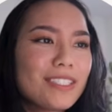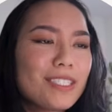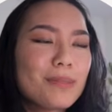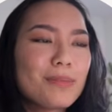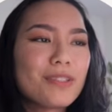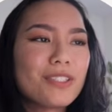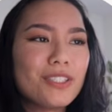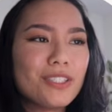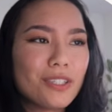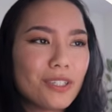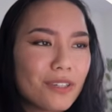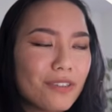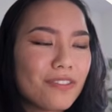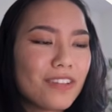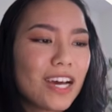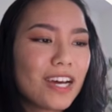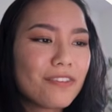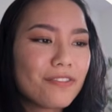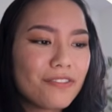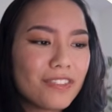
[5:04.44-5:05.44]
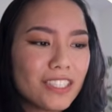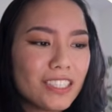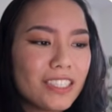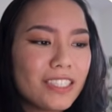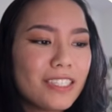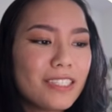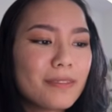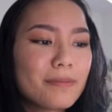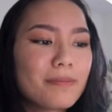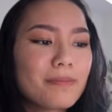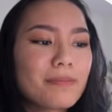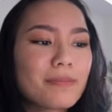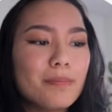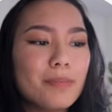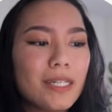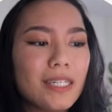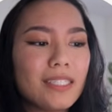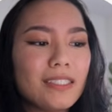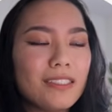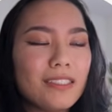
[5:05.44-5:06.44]
to preserve that feeling,
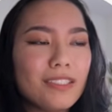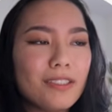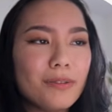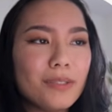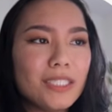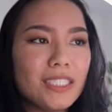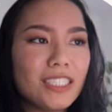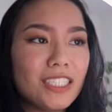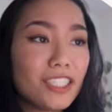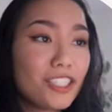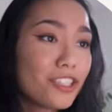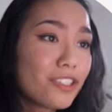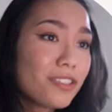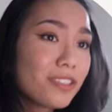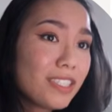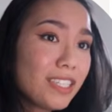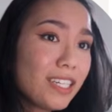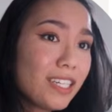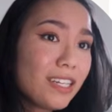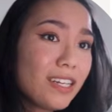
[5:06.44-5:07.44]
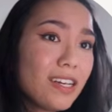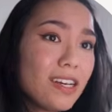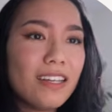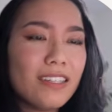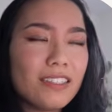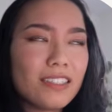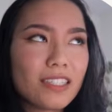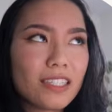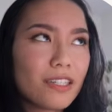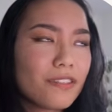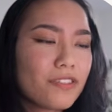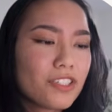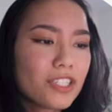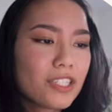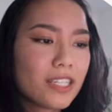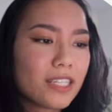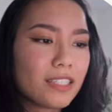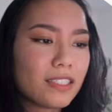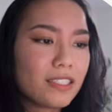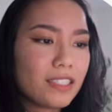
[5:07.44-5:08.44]
but do it digitally instead of
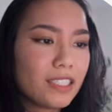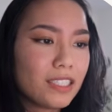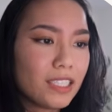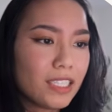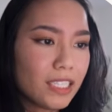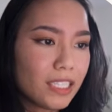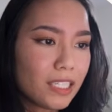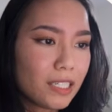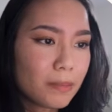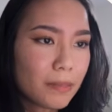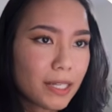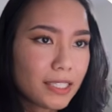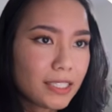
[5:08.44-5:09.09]
just like deleting my